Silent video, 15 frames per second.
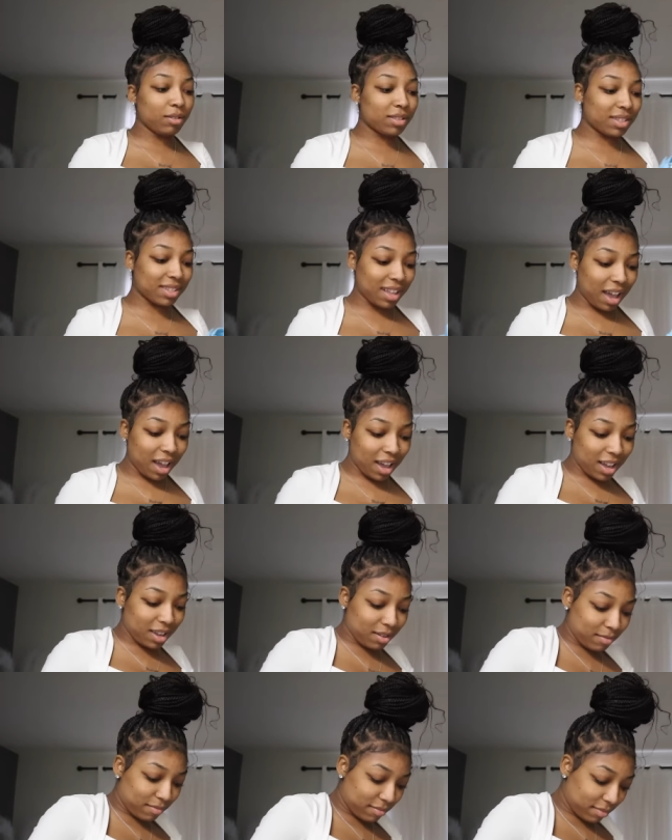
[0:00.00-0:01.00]
you
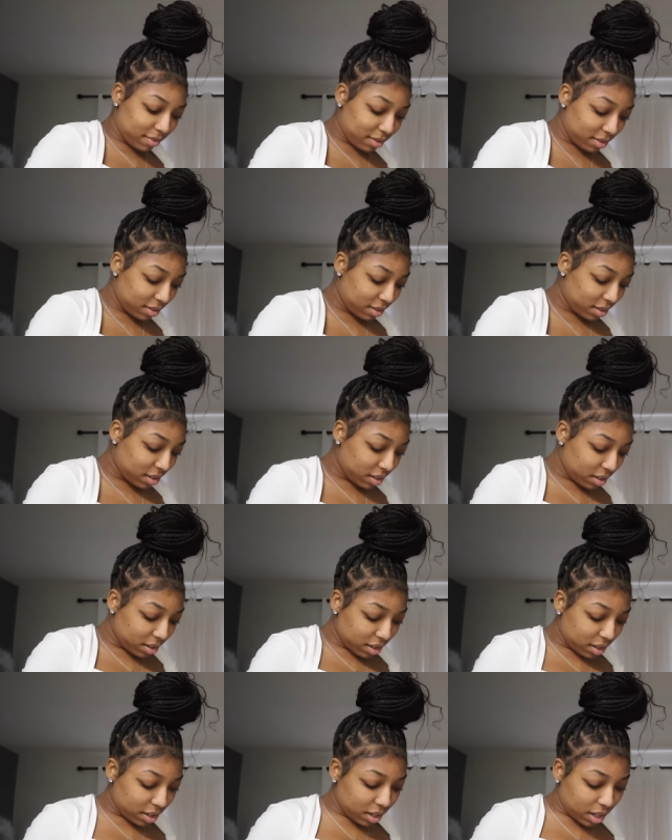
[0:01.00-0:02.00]
stop?
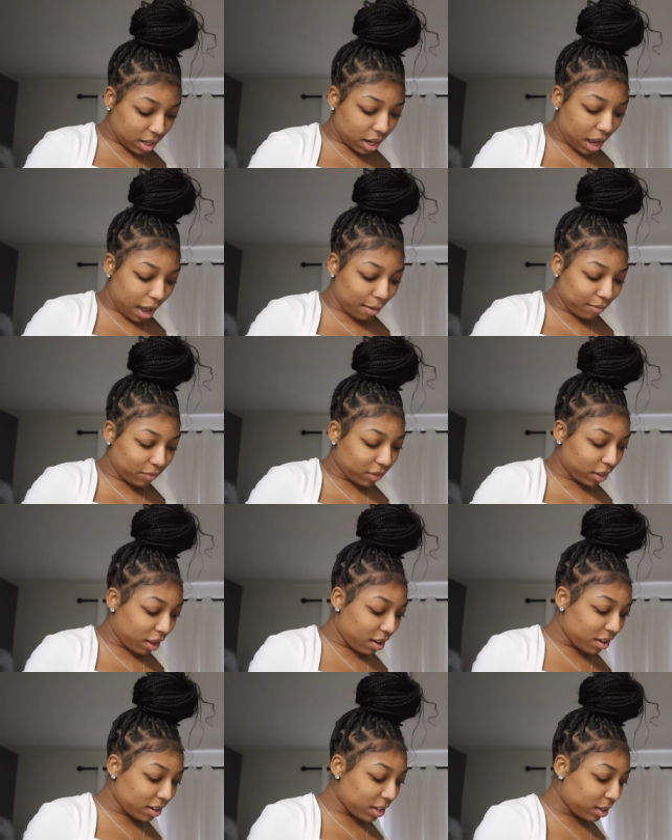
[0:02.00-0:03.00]
Nigga, I'm
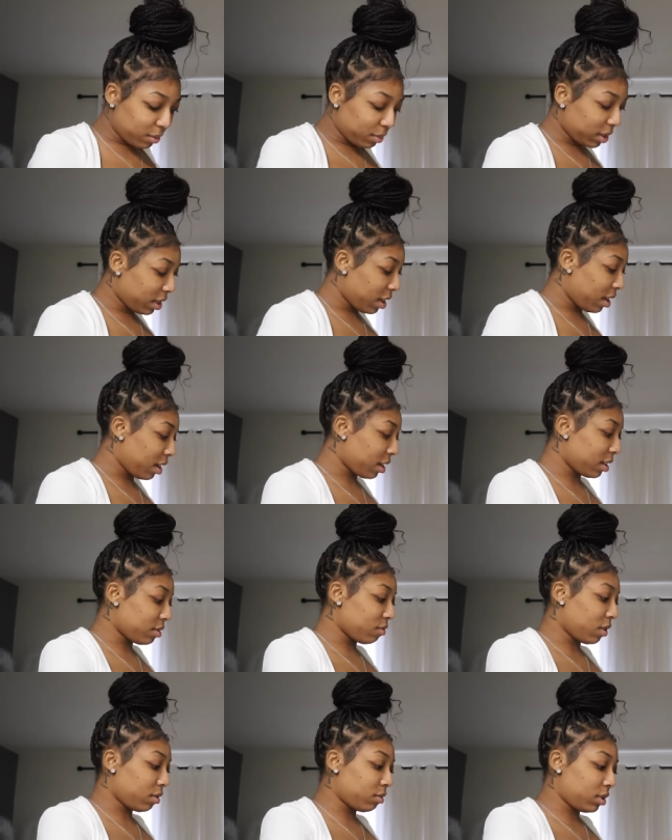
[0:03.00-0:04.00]
vlogging. What the heck
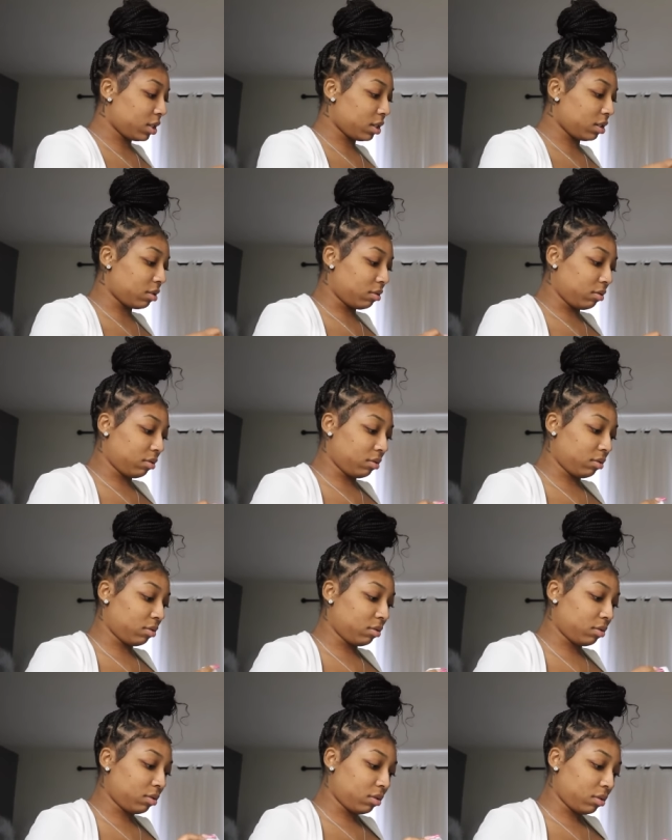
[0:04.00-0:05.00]
is wrong with
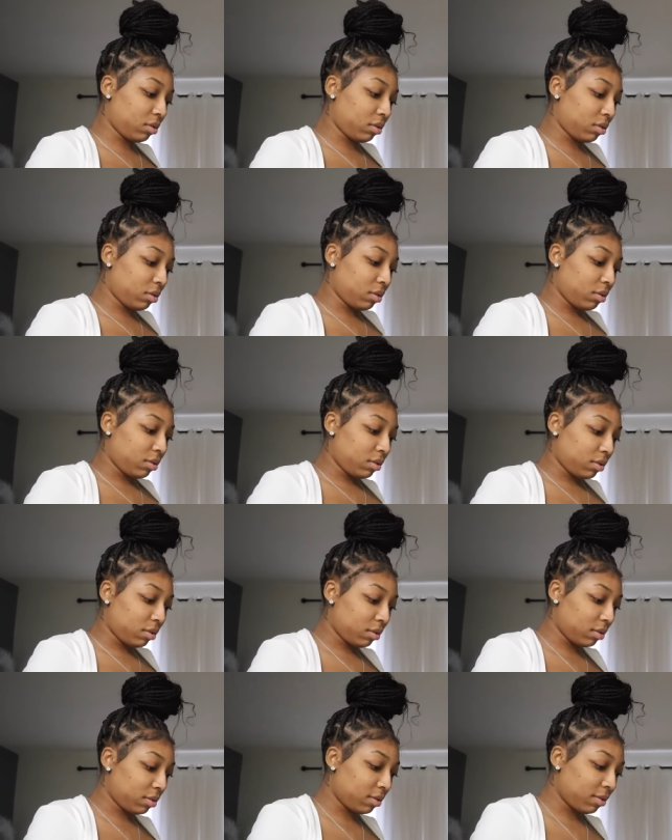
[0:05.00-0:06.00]
you? Edit that
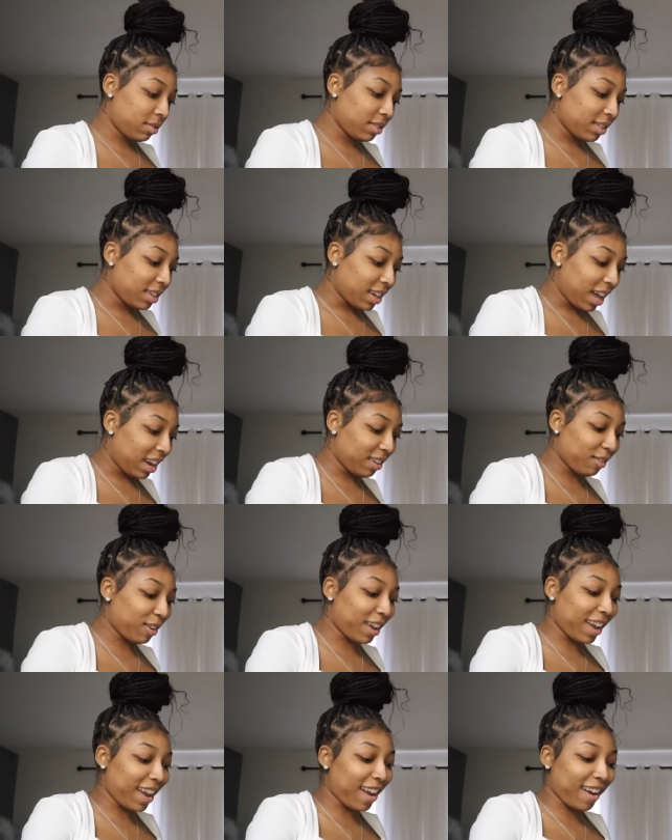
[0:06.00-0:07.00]
out. I don't
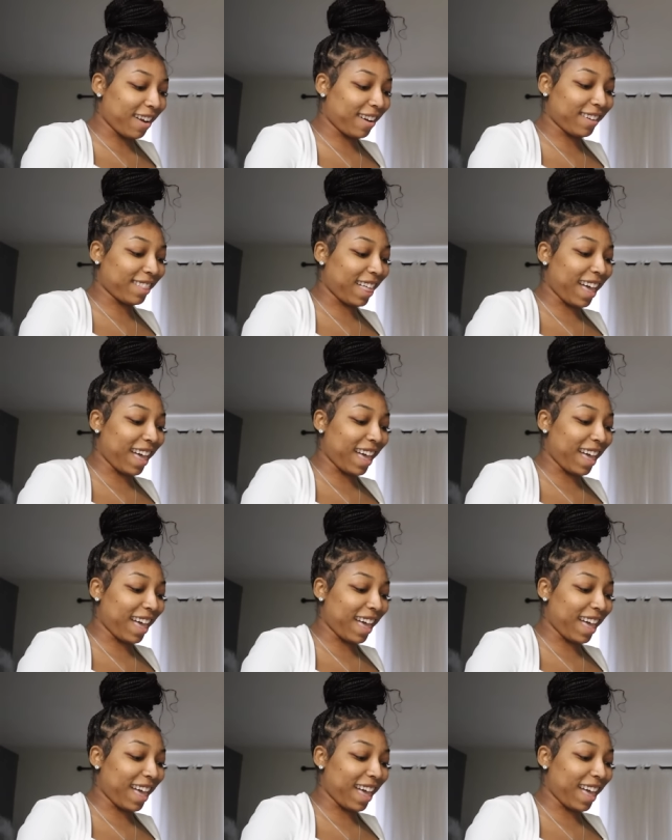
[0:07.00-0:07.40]
care.